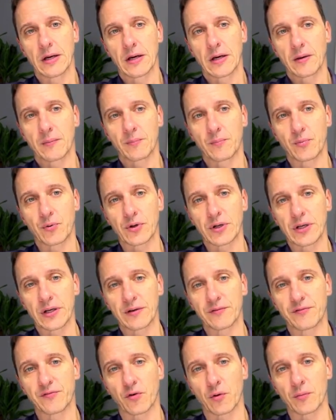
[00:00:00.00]
pretty
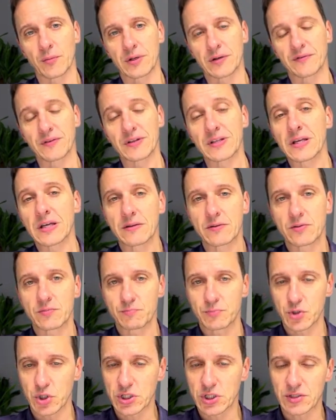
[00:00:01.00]
informative.
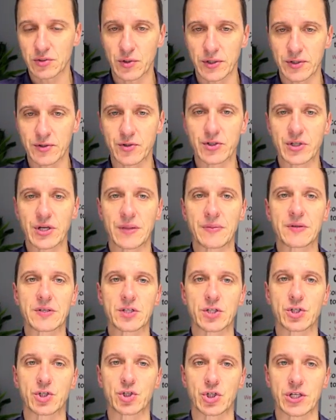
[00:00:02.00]
Just to understand, this
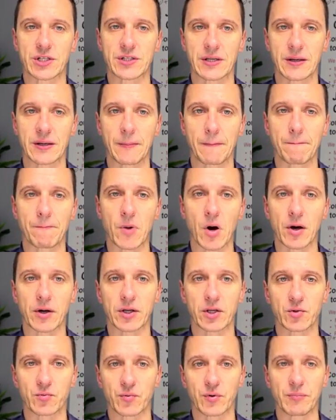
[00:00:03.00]
is just a
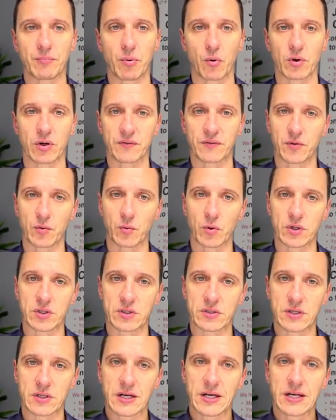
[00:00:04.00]
market report. If you want
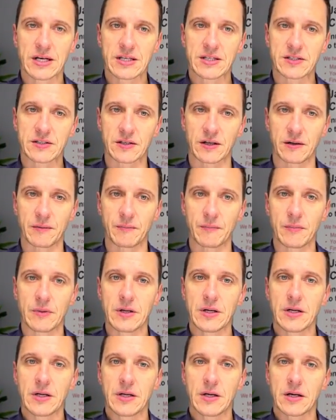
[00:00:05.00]
some
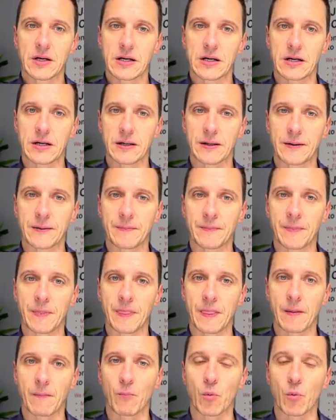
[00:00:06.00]
more